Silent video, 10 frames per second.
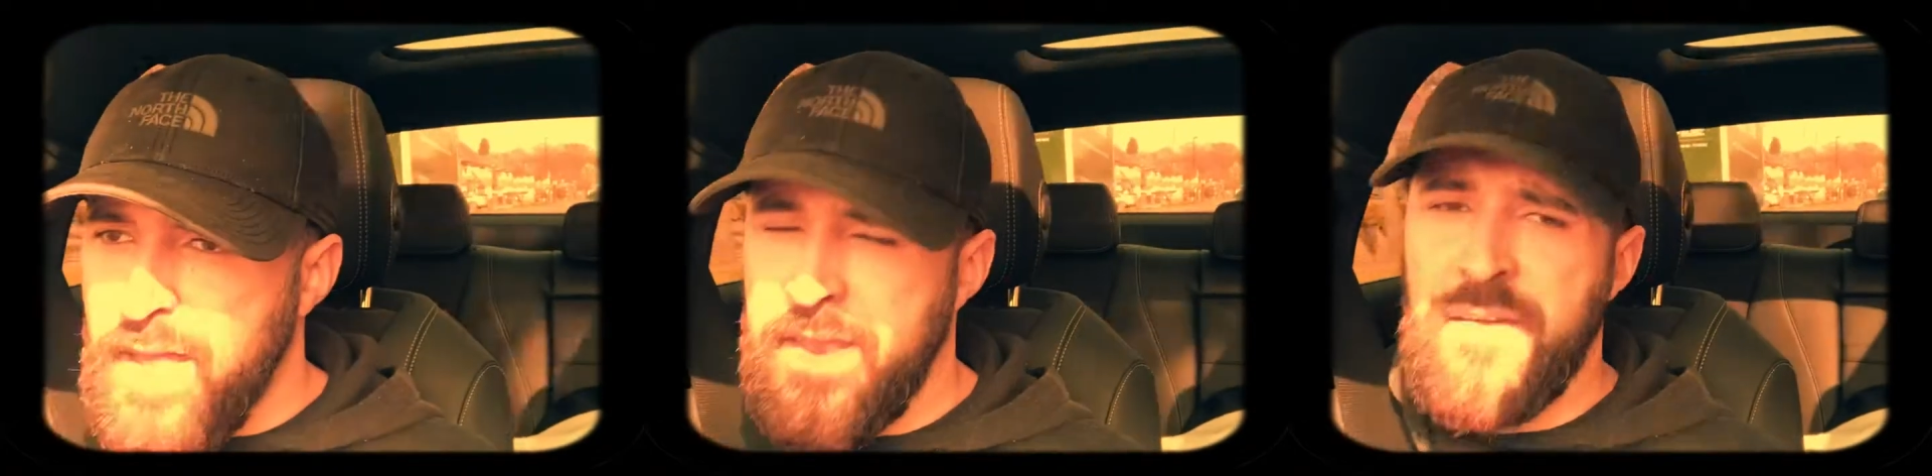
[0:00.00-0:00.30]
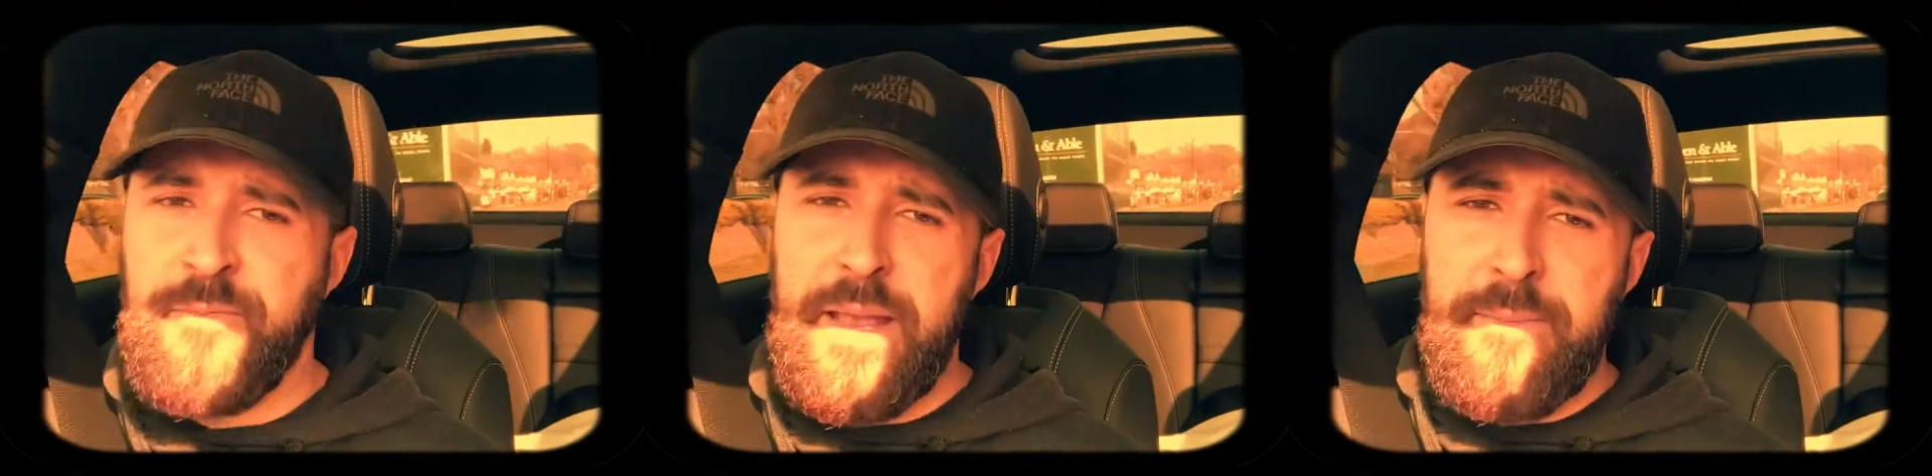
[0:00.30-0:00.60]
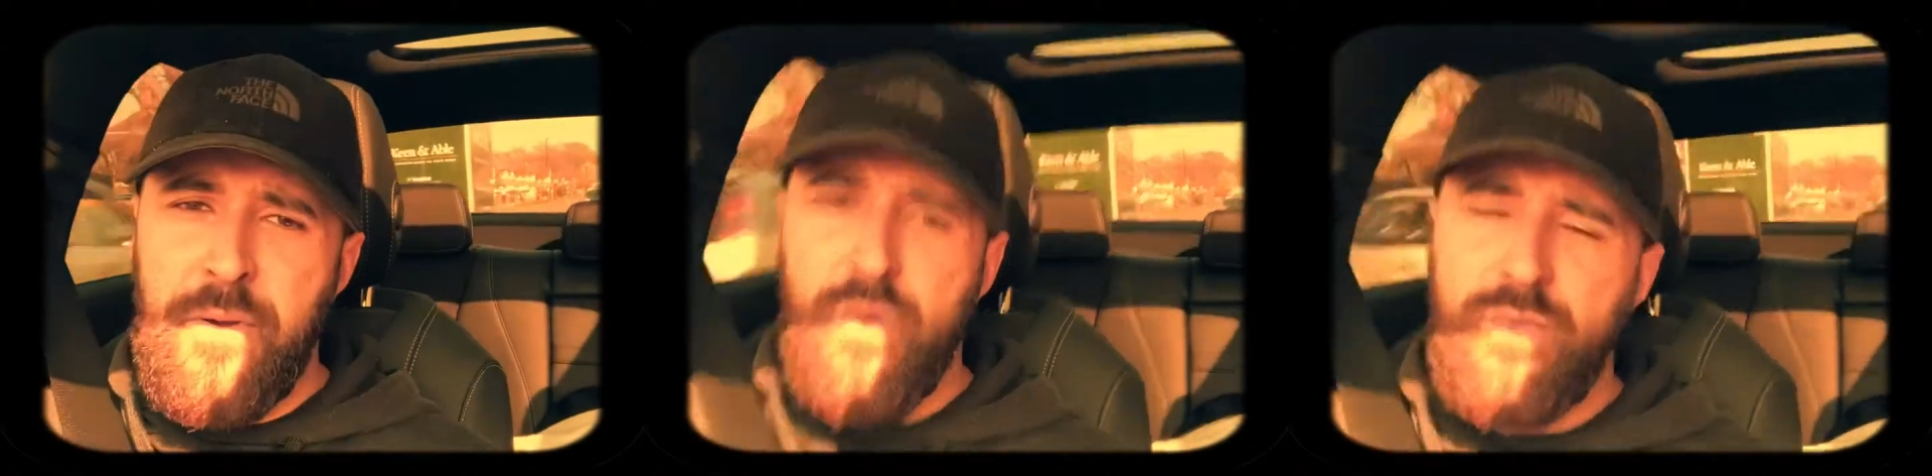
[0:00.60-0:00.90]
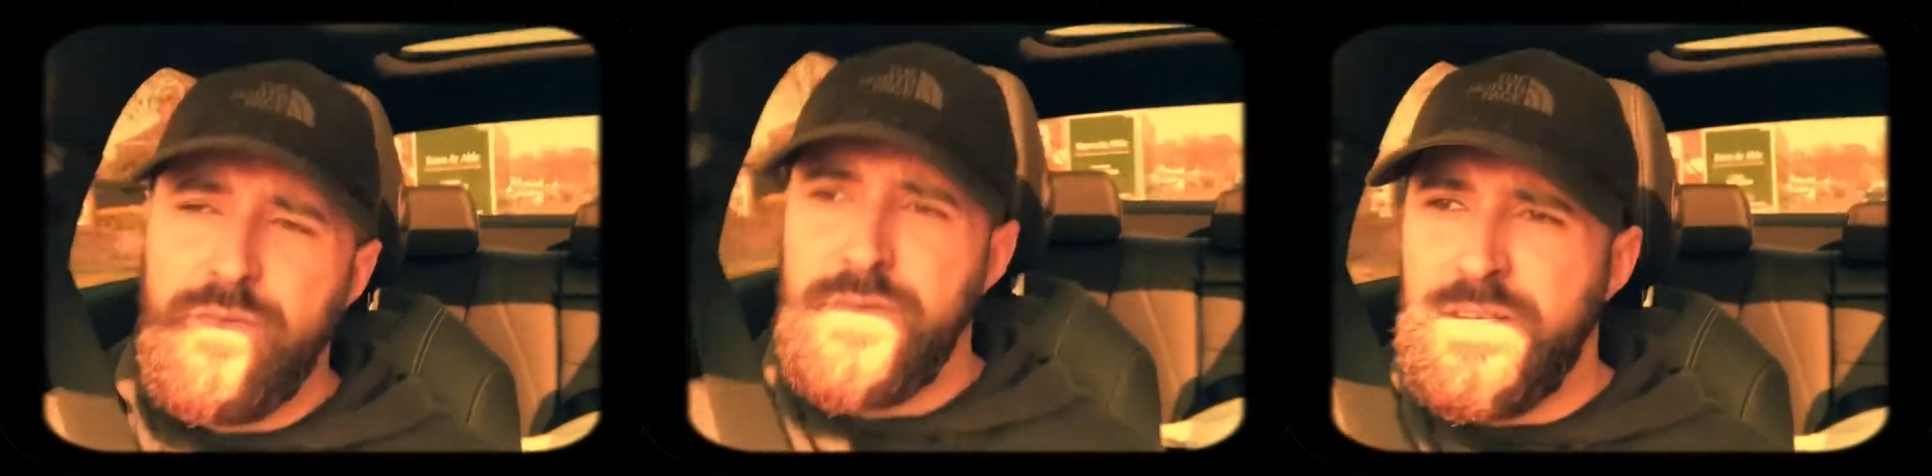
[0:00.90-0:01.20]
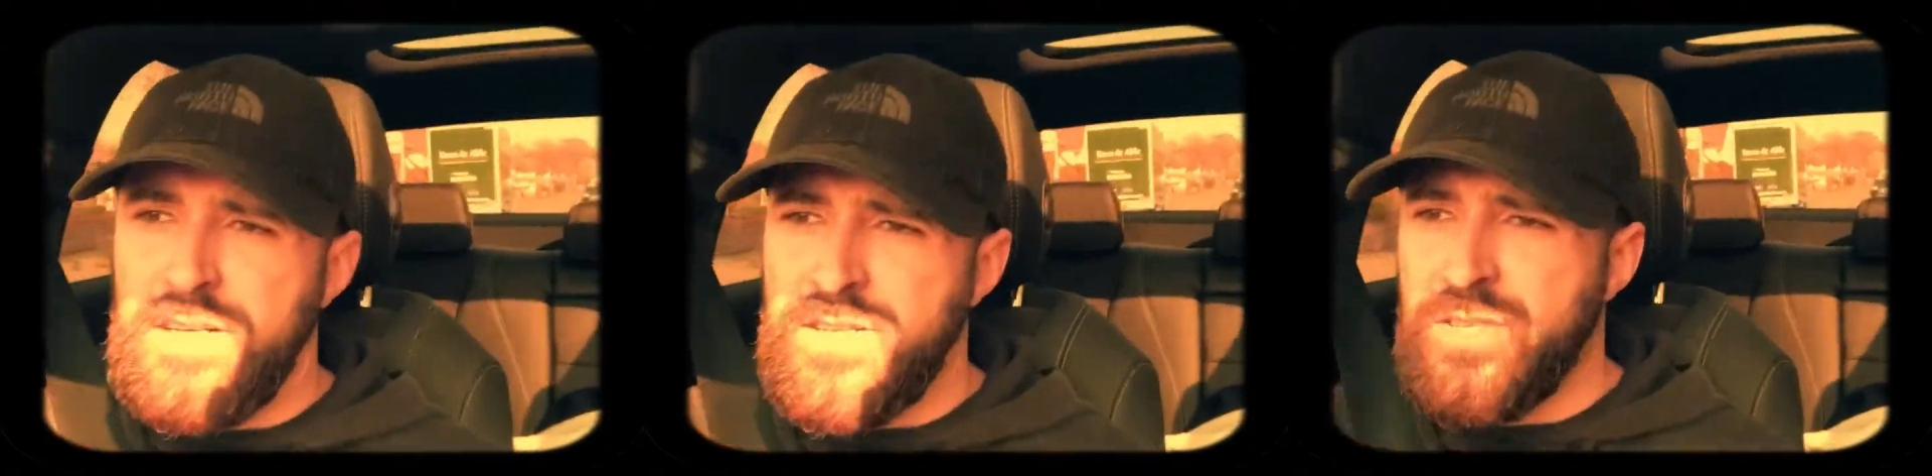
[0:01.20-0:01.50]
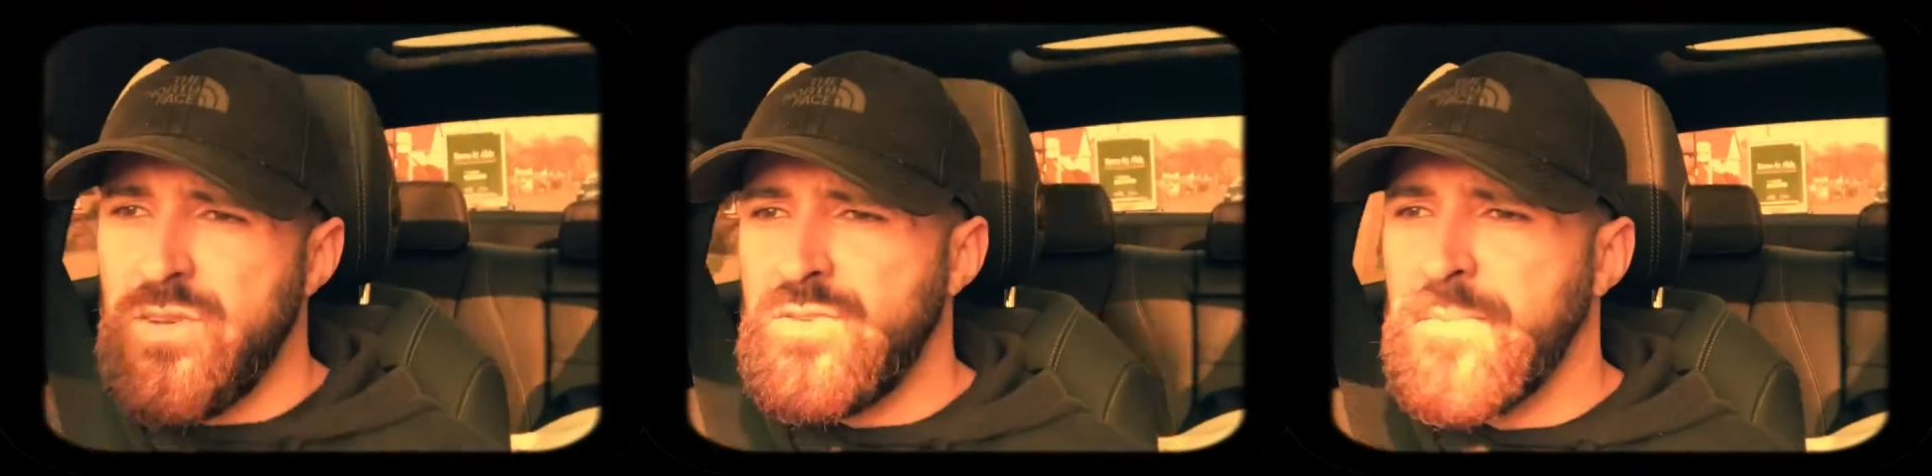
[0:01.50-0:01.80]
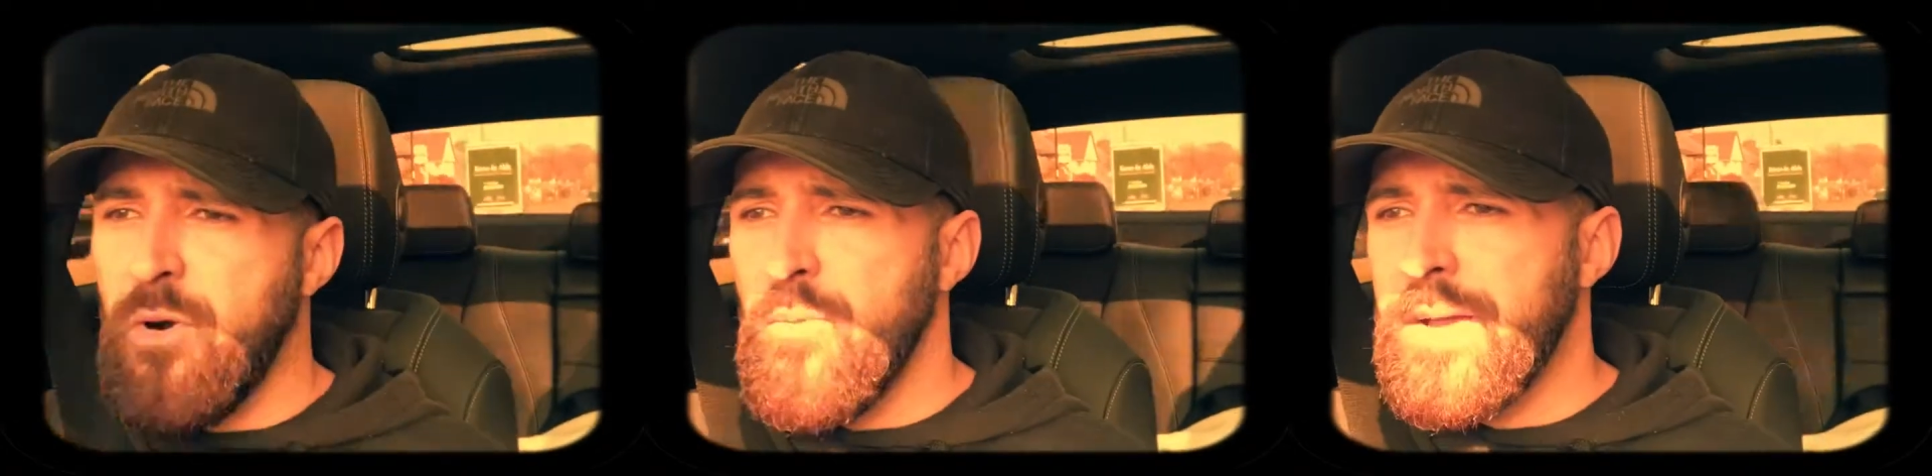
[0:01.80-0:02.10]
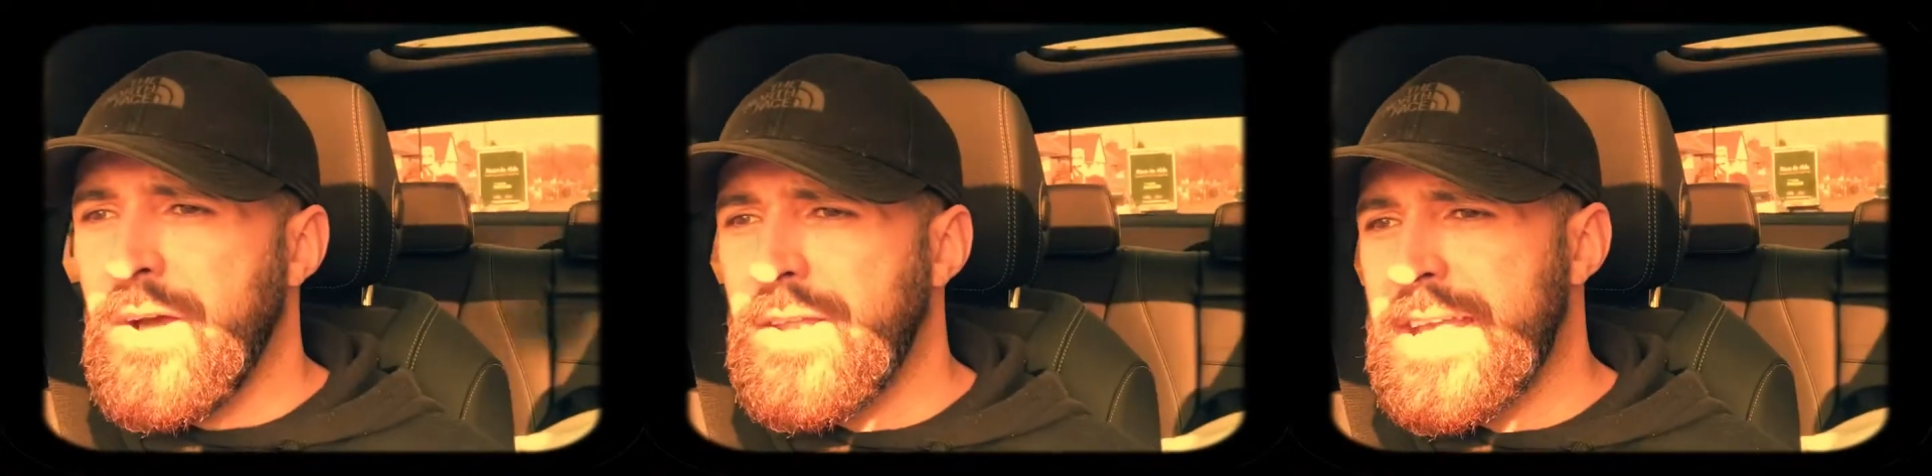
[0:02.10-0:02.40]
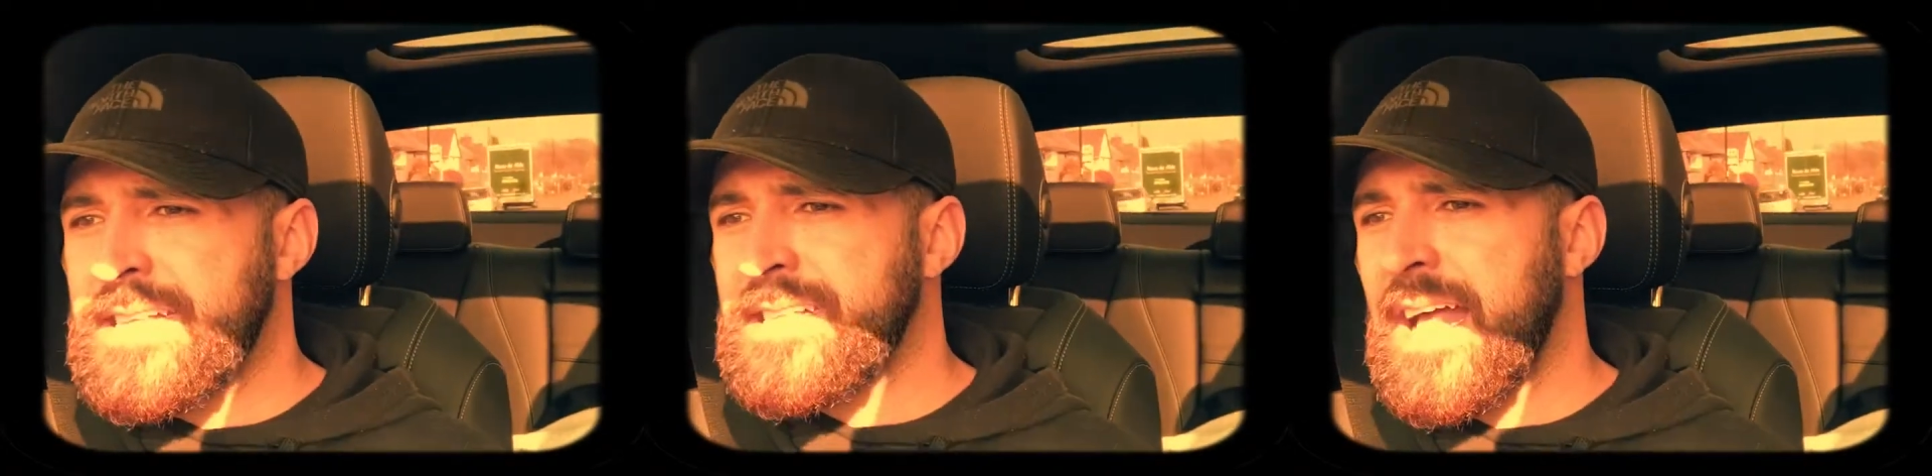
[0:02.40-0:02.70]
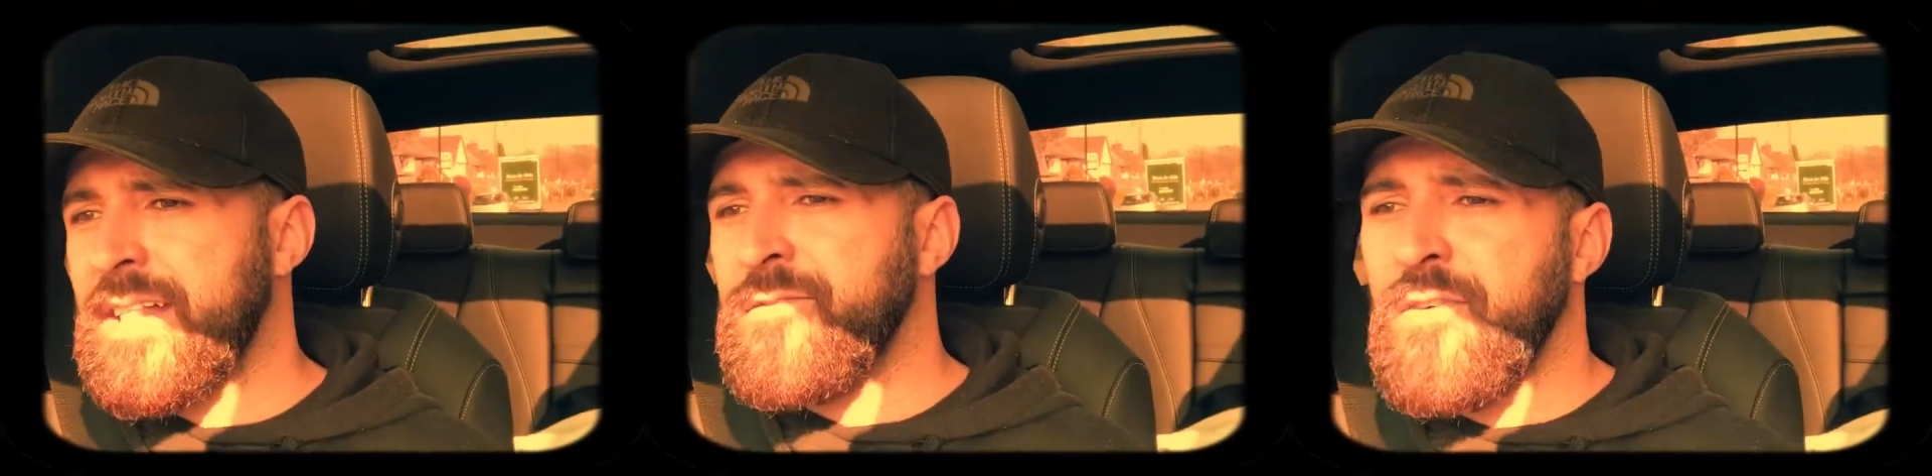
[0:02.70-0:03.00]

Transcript: enough people to support me on this and